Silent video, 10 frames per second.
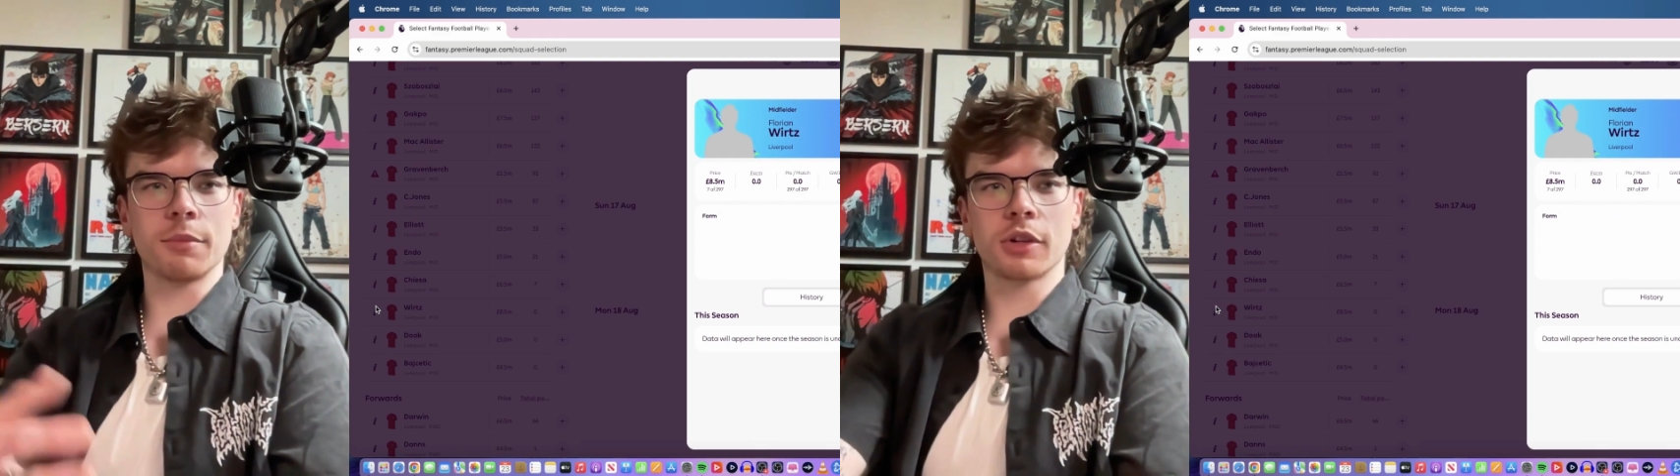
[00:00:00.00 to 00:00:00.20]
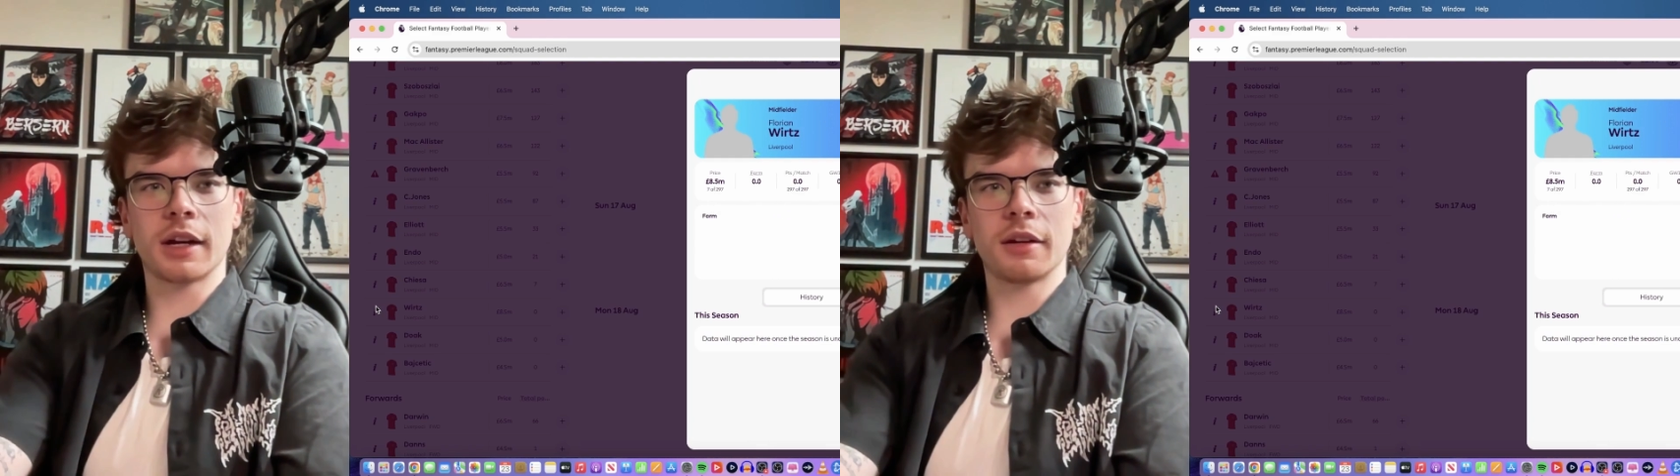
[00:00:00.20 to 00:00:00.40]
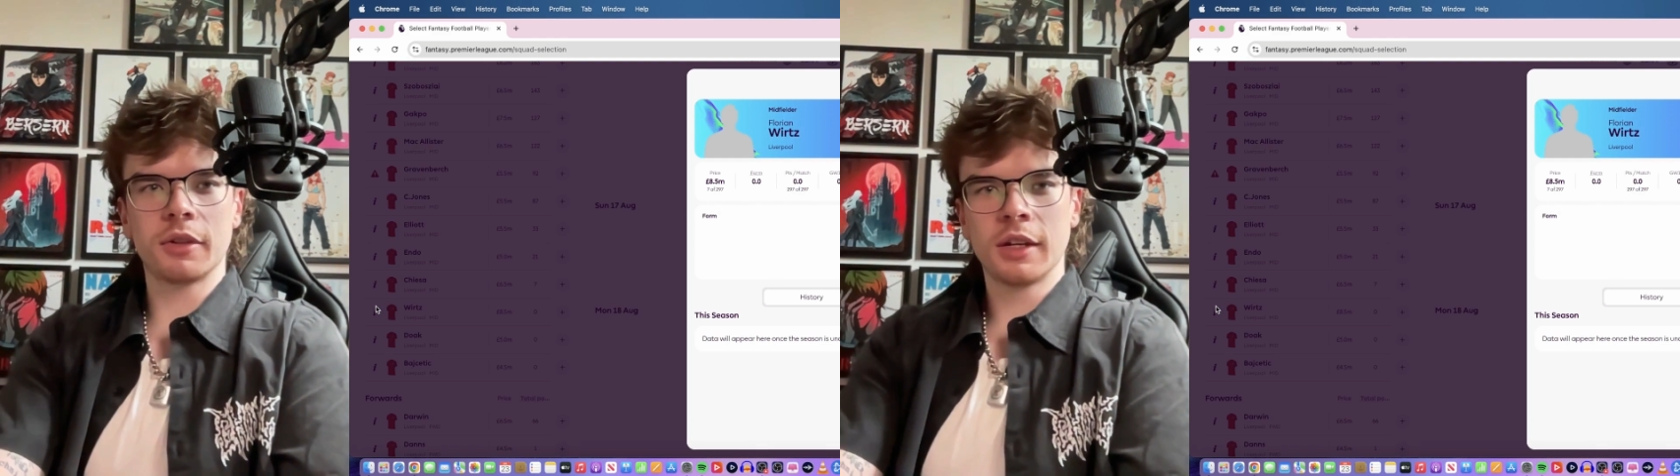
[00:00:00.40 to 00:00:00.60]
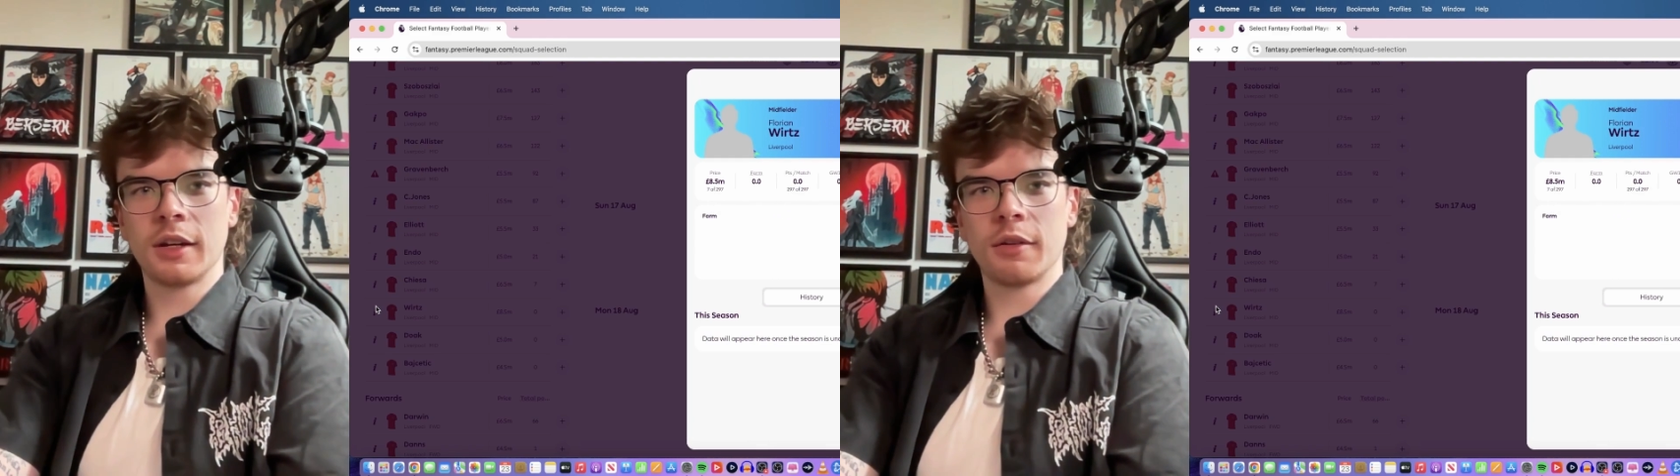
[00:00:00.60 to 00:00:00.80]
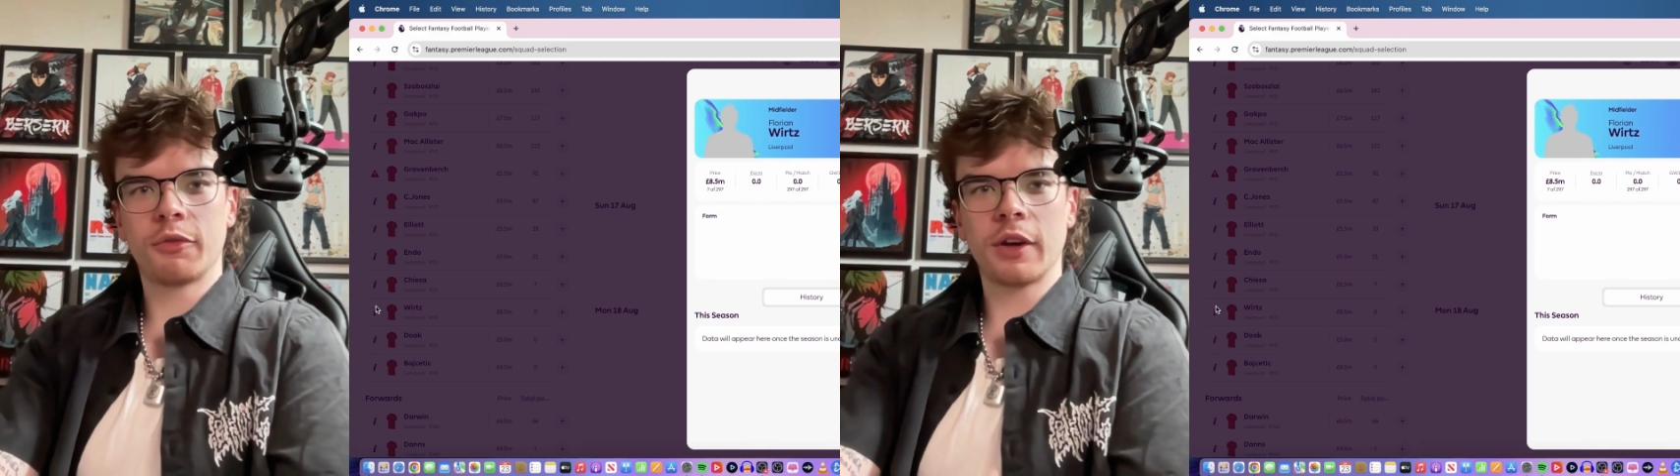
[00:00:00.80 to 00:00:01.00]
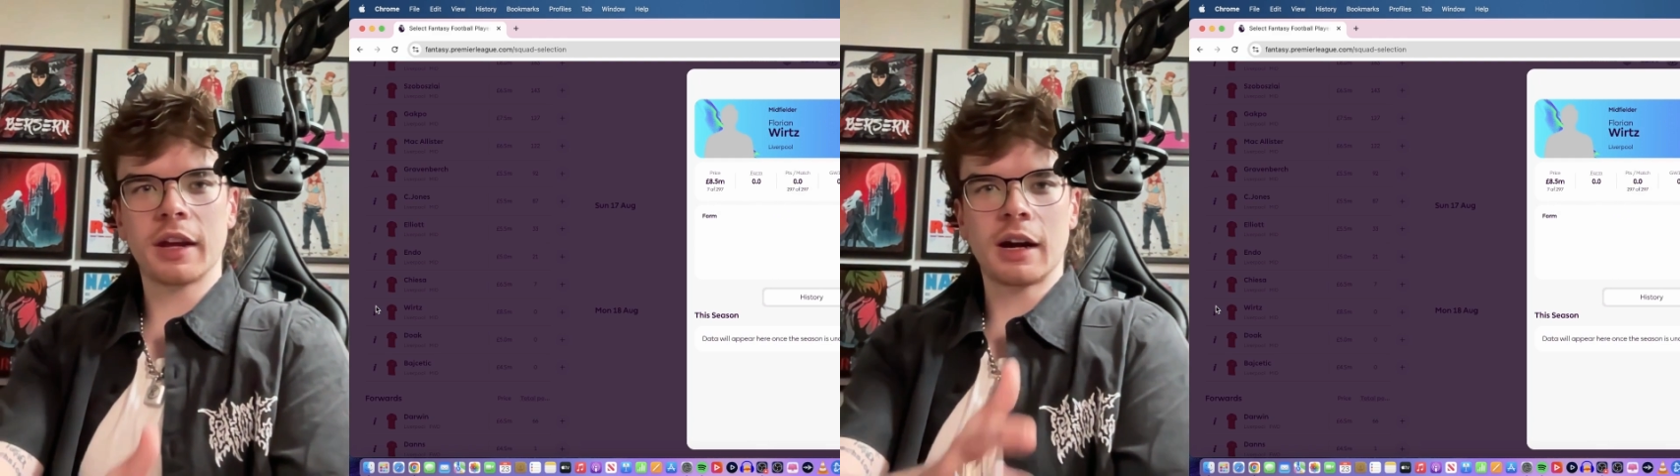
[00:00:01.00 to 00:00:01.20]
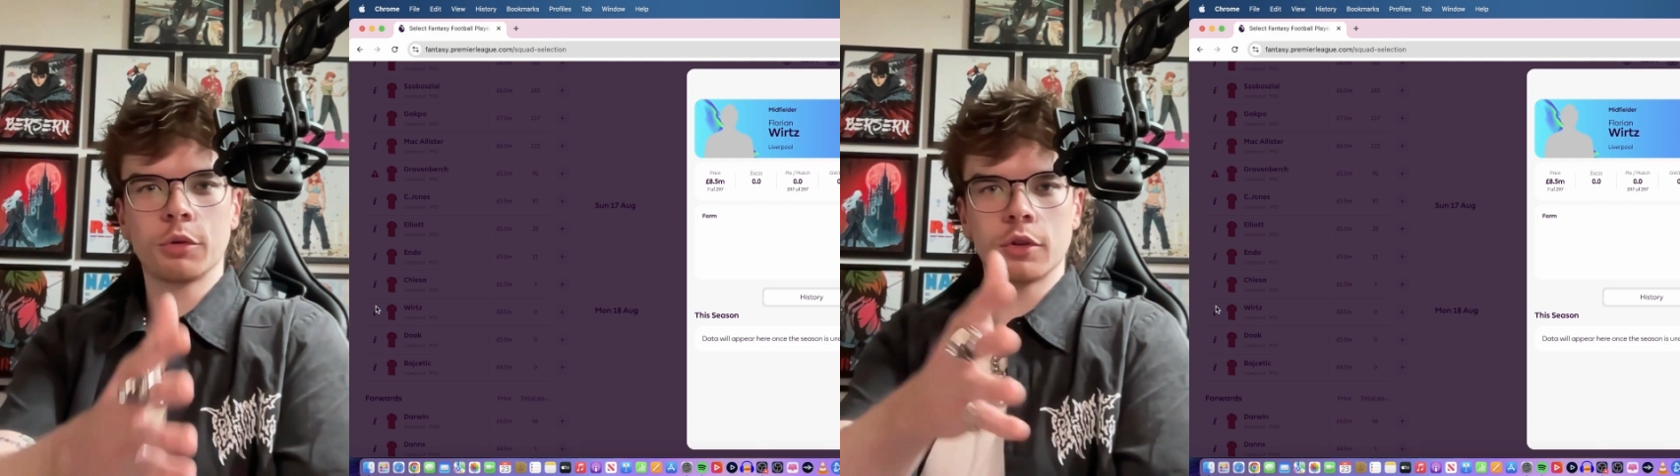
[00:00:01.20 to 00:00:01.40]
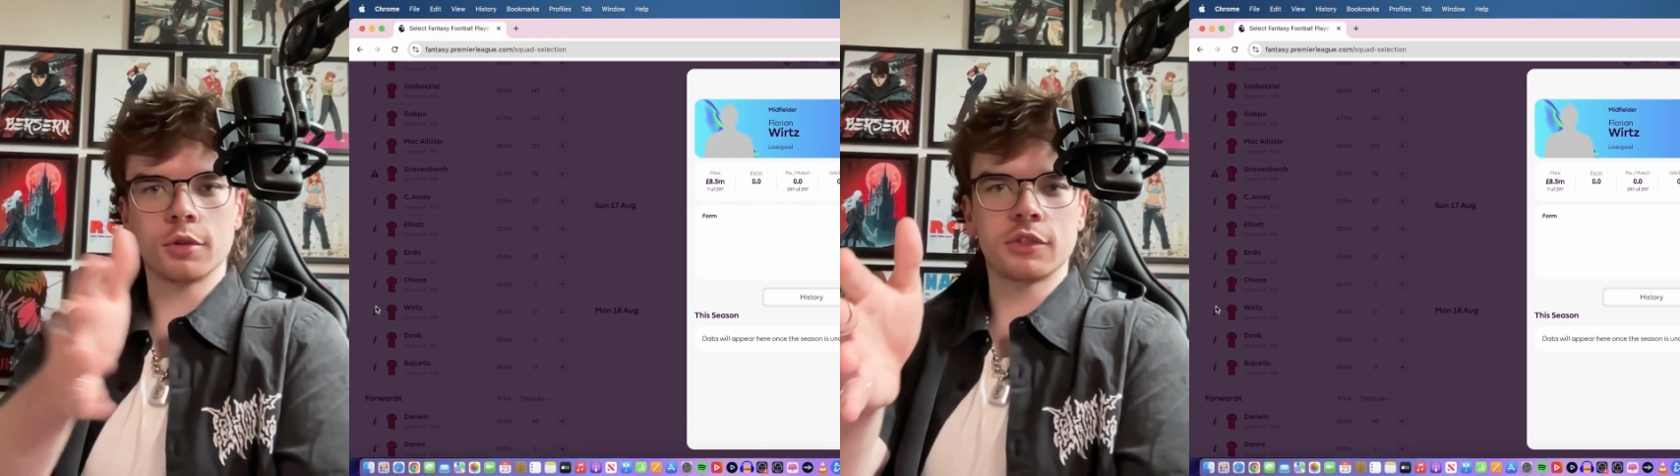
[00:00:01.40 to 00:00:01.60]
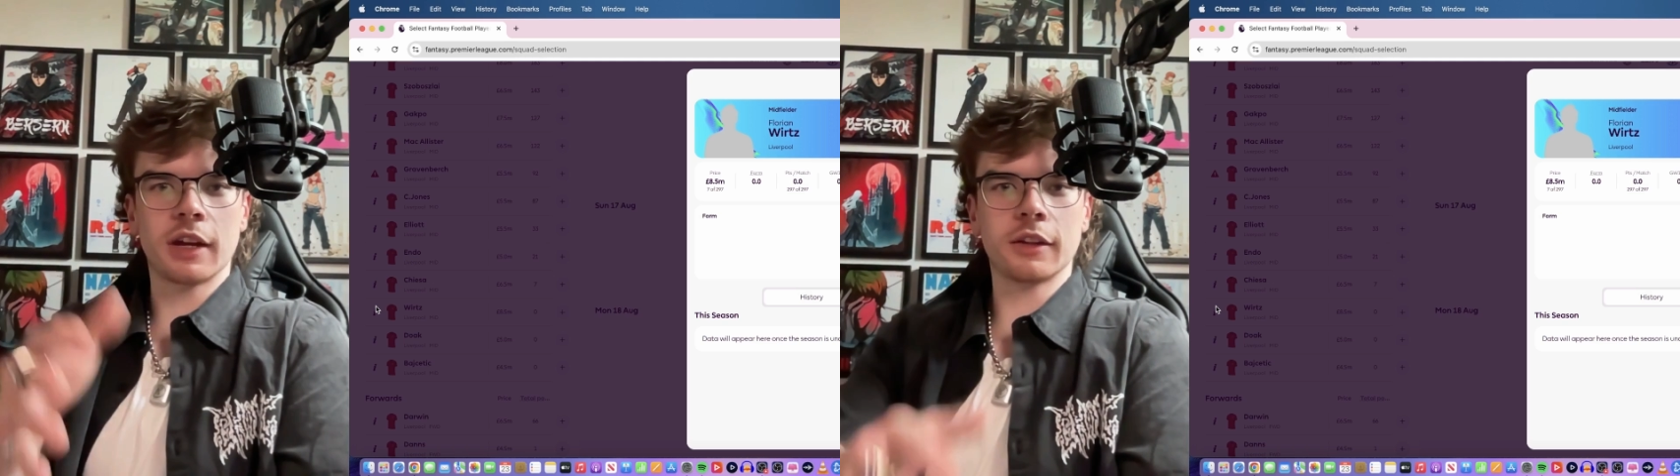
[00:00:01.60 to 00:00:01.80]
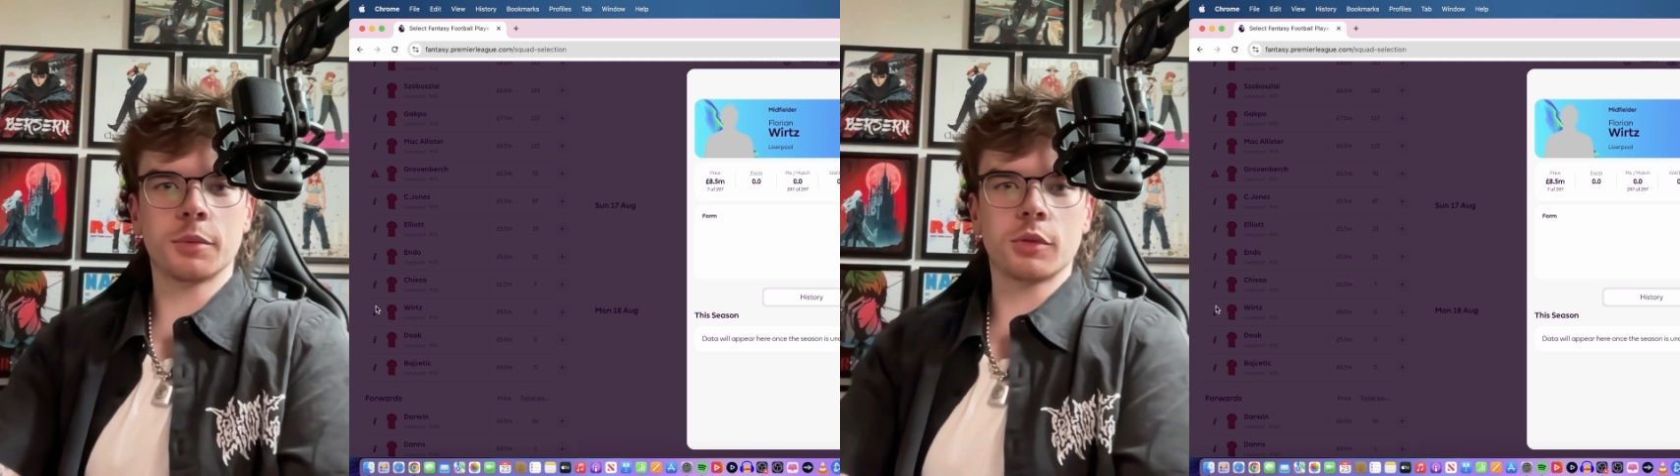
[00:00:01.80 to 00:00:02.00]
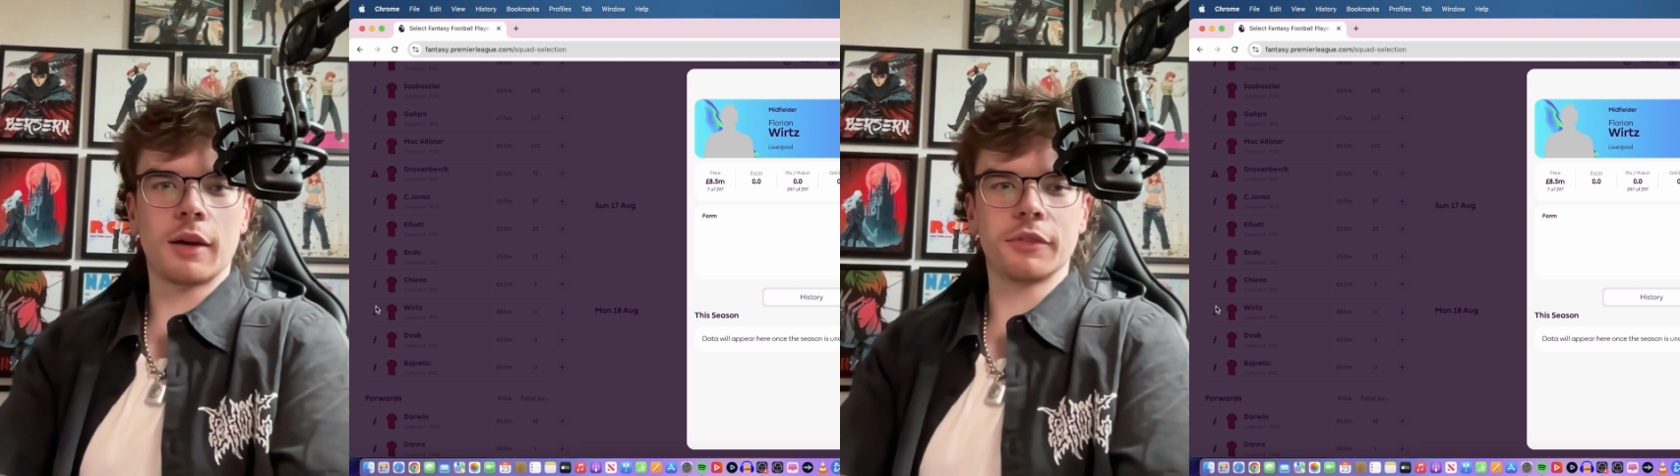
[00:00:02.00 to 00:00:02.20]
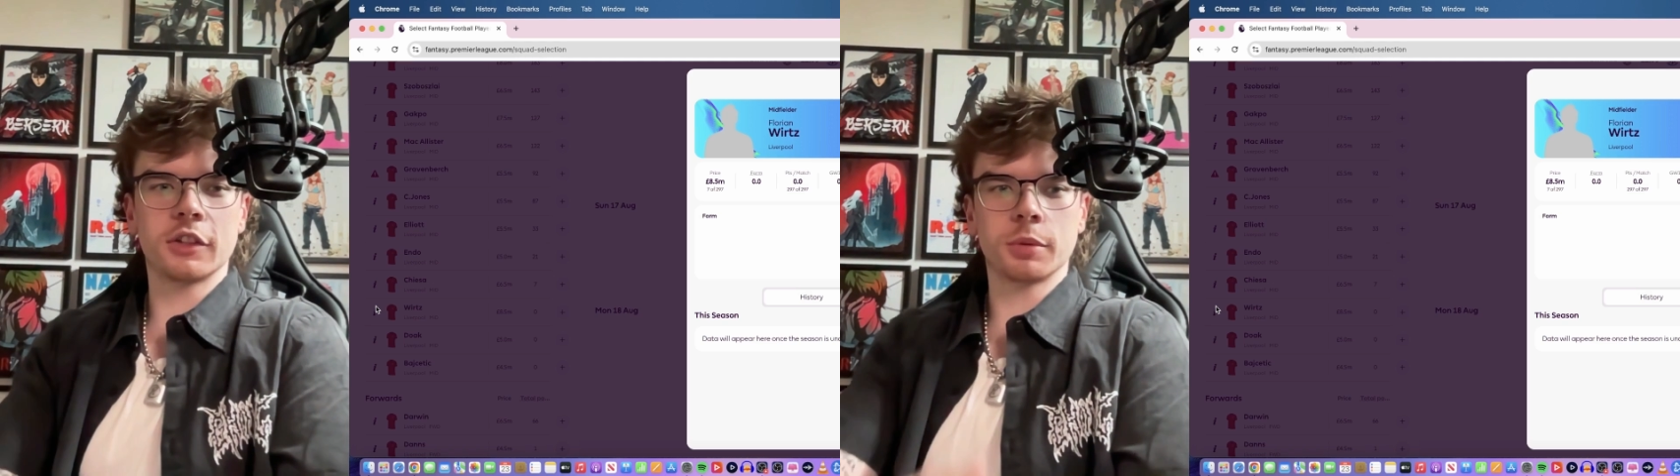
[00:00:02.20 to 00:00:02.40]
I'm trying to figure out a good setup to have this,